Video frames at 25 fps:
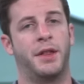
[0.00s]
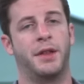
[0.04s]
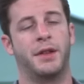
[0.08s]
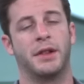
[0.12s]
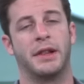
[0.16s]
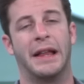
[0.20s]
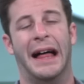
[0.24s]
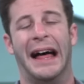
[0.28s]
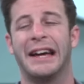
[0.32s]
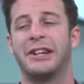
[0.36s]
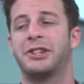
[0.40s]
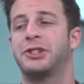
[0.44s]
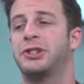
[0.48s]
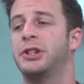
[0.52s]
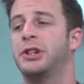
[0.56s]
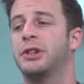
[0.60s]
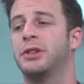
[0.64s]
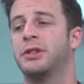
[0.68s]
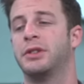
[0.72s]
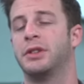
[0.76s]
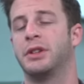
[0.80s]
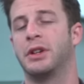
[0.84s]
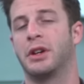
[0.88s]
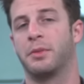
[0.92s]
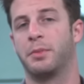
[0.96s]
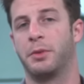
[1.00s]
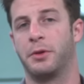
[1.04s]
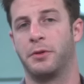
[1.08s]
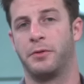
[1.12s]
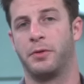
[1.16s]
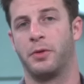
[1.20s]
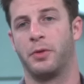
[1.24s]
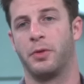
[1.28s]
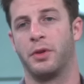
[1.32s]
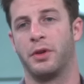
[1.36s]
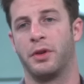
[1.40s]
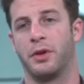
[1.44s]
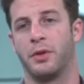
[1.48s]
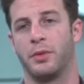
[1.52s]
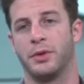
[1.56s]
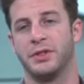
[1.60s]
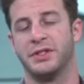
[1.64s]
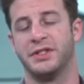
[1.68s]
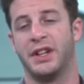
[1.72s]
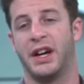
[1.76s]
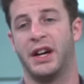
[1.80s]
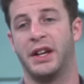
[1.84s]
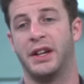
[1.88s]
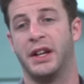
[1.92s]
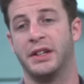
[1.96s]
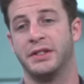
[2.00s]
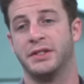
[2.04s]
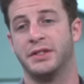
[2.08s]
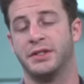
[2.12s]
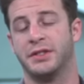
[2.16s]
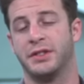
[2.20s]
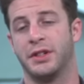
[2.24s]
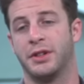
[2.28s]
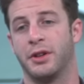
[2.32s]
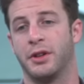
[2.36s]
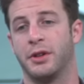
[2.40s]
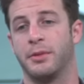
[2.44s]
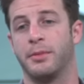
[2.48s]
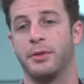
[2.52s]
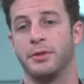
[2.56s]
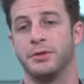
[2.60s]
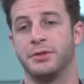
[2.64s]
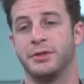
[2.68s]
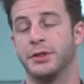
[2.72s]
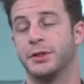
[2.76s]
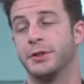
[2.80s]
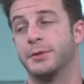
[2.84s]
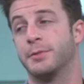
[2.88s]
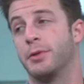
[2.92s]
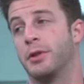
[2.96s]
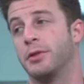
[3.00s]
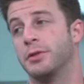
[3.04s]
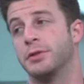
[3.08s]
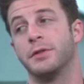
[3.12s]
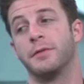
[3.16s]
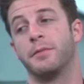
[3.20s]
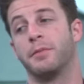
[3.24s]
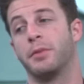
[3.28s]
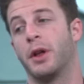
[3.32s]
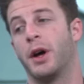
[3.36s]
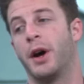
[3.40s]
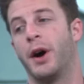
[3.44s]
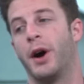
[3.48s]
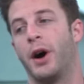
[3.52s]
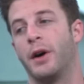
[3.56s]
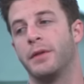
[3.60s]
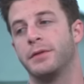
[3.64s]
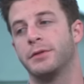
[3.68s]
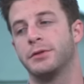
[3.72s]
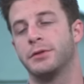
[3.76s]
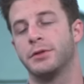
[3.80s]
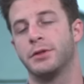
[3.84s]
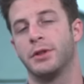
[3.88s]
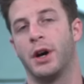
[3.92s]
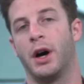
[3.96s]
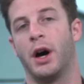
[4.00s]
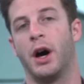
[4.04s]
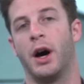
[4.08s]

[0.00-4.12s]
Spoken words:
last year and the year before, there was not necessarily the most explosive playoffs.